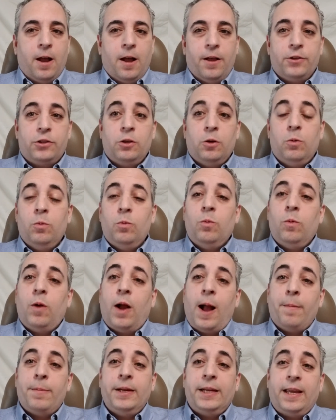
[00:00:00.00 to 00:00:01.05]
So
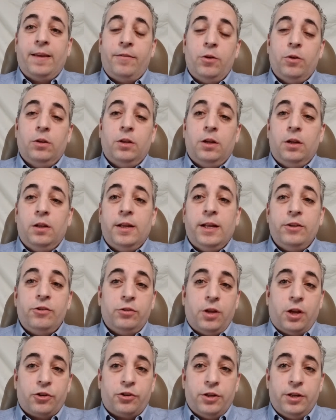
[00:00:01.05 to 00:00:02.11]
I'm going to give you a little
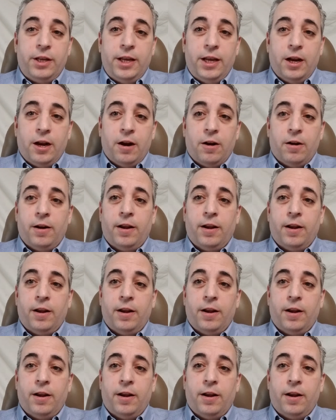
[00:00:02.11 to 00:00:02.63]
introduction here.